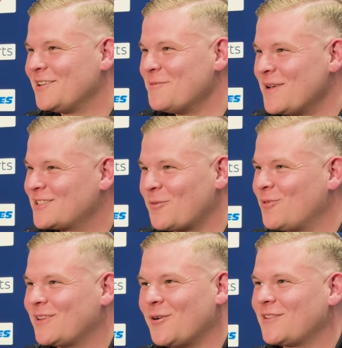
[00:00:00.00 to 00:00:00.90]
mix-up
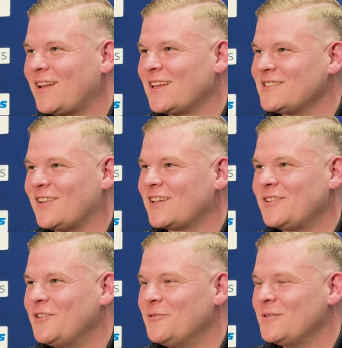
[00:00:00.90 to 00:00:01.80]
with the hotel has nothing
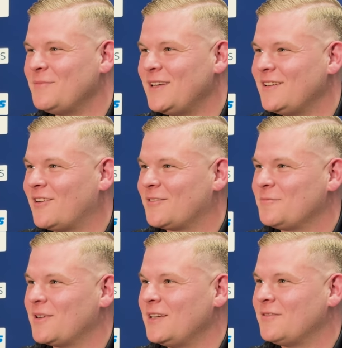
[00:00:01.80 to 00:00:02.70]
to do with me not
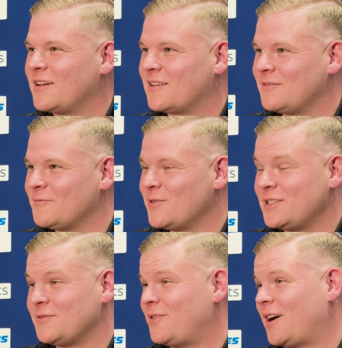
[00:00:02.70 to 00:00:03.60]
believing I can
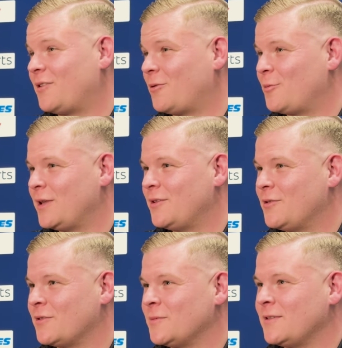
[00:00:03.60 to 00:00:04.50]
reach a final or win the
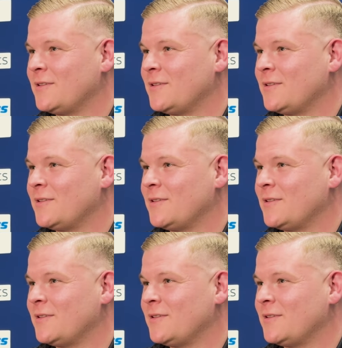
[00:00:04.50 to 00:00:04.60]
tournament.